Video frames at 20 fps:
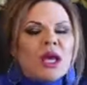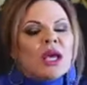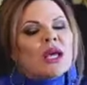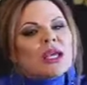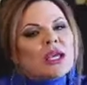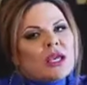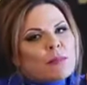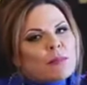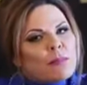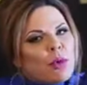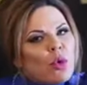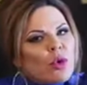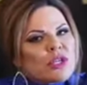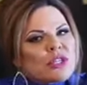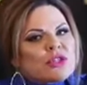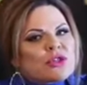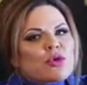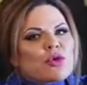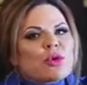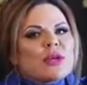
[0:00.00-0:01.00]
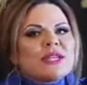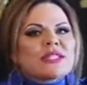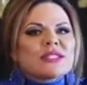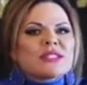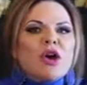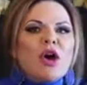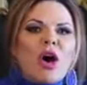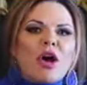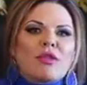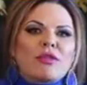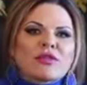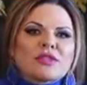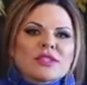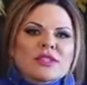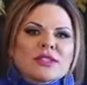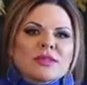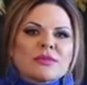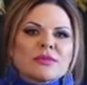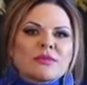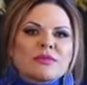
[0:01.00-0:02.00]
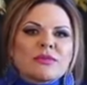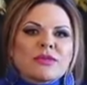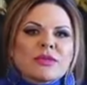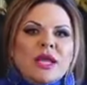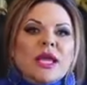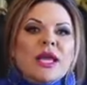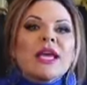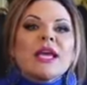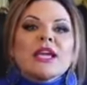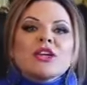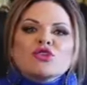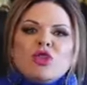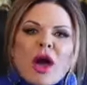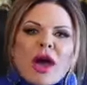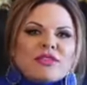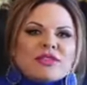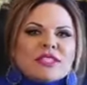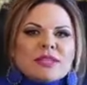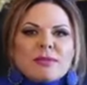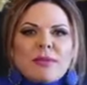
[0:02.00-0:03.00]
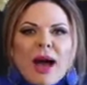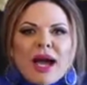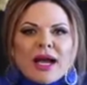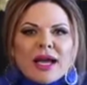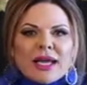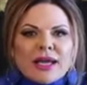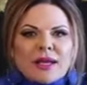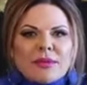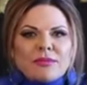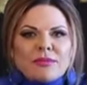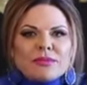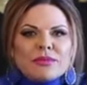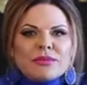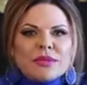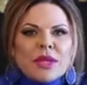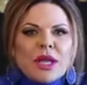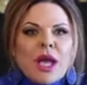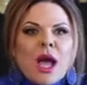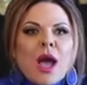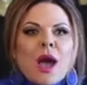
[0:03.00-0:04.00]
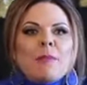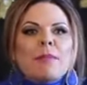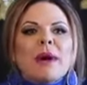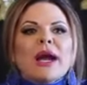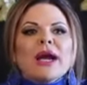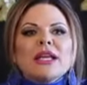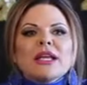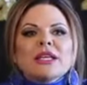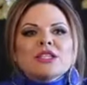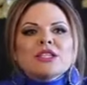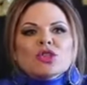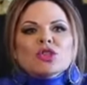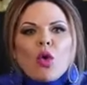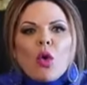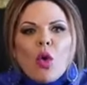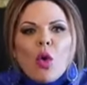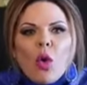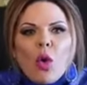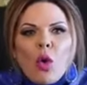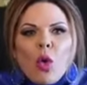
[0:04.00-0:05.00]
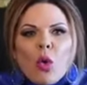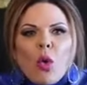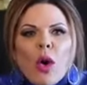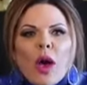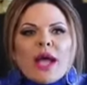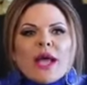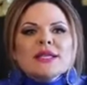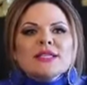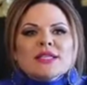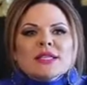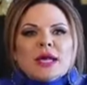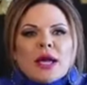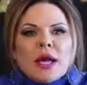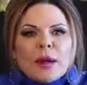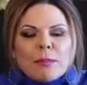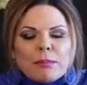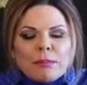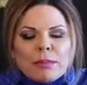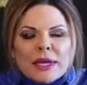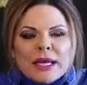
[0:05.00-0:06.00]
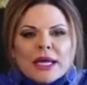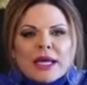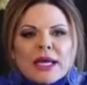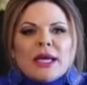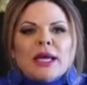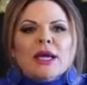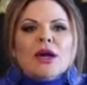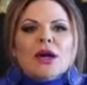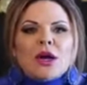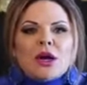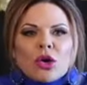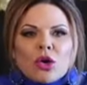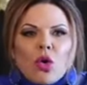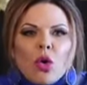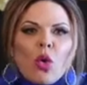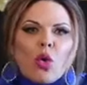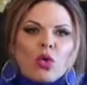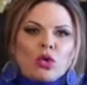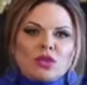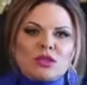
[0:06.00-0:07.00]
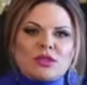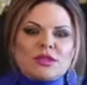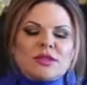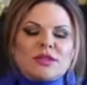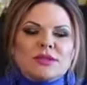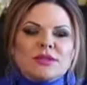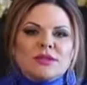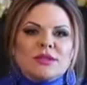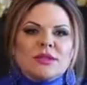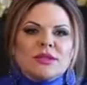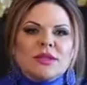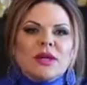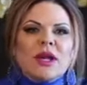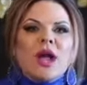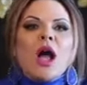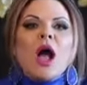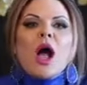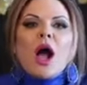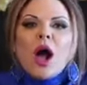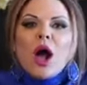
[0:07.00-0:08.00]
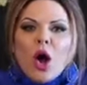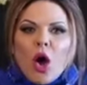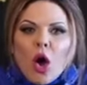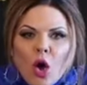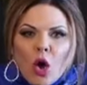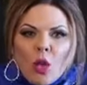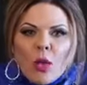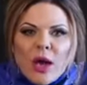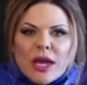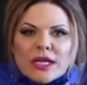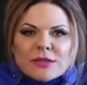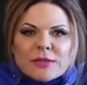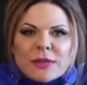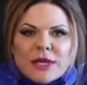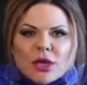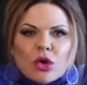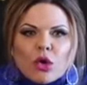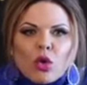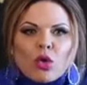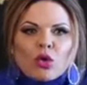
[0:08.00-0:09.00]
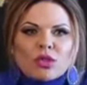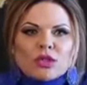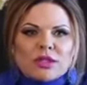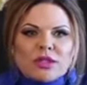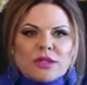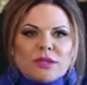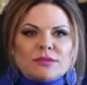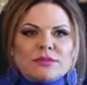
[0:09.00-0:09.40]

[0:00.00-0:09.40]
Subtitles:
He employs 3 staffs. He drives a bakkie, but he's always being called. Always being called.